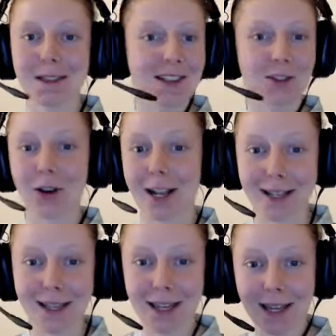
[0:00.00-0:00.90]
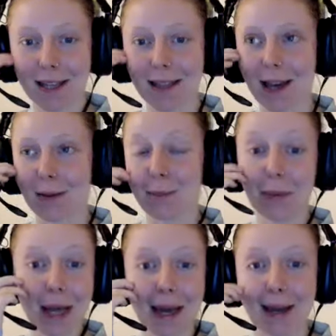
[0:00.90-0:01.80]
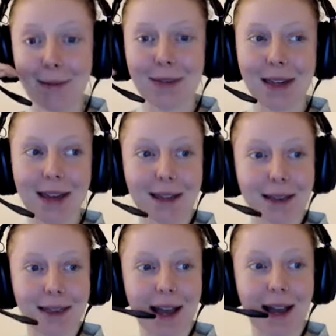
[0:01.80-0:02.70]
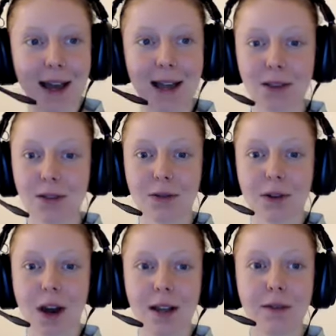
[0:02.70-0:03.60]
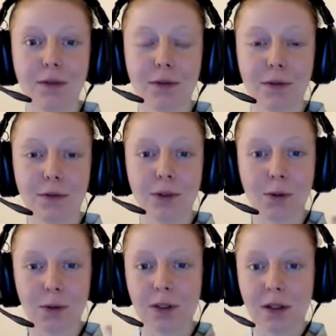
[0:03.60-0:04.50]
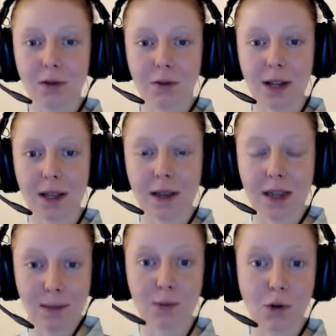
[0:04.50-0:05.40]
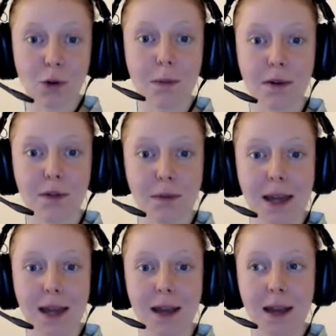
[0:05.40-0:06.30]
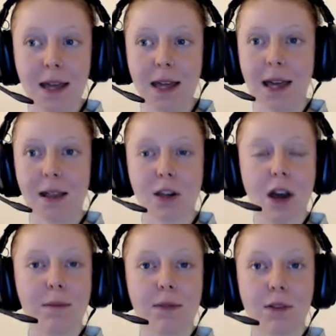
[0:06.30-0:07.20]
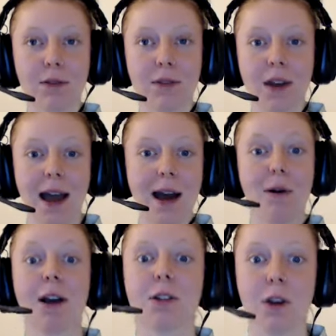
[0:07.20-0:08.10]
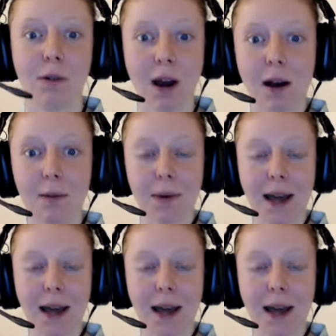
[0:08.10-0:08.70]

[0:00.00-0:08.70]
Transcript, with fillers: discredited and blamed, and that has kind of resulted in a really deep trauma for me in terms of how I show up.